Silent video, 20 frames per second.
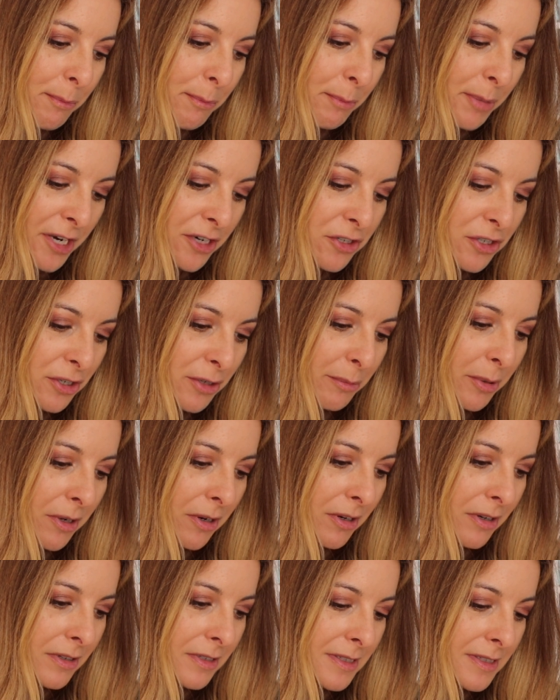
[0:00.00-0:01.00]
picture
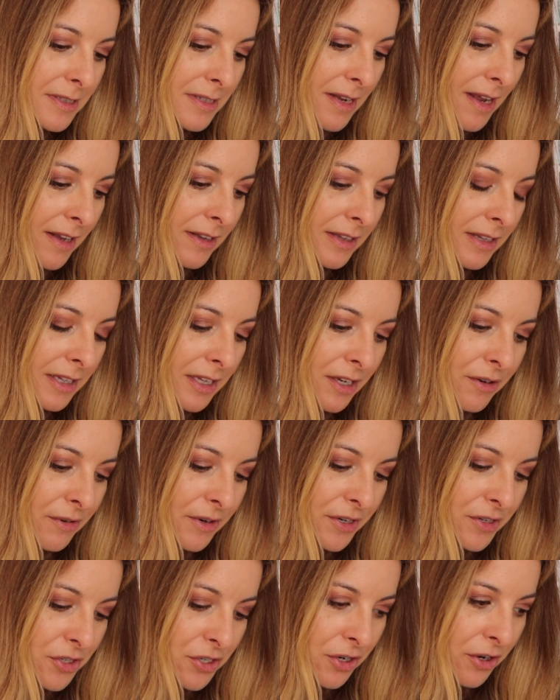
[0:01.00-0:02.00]
books and
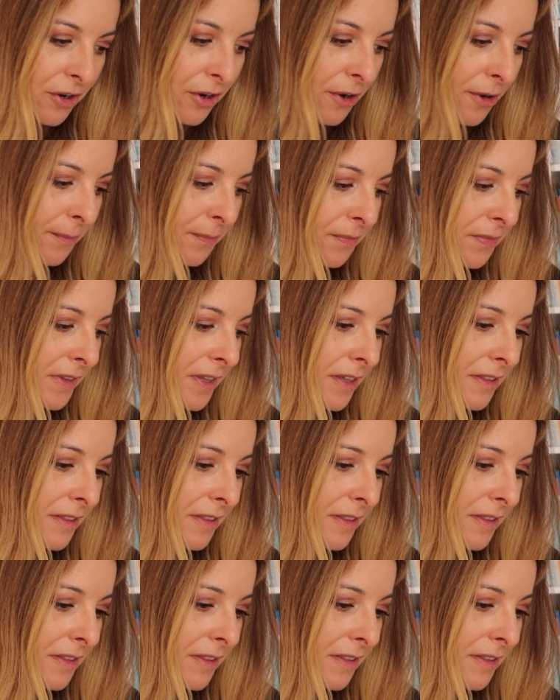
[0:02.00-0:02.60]
literature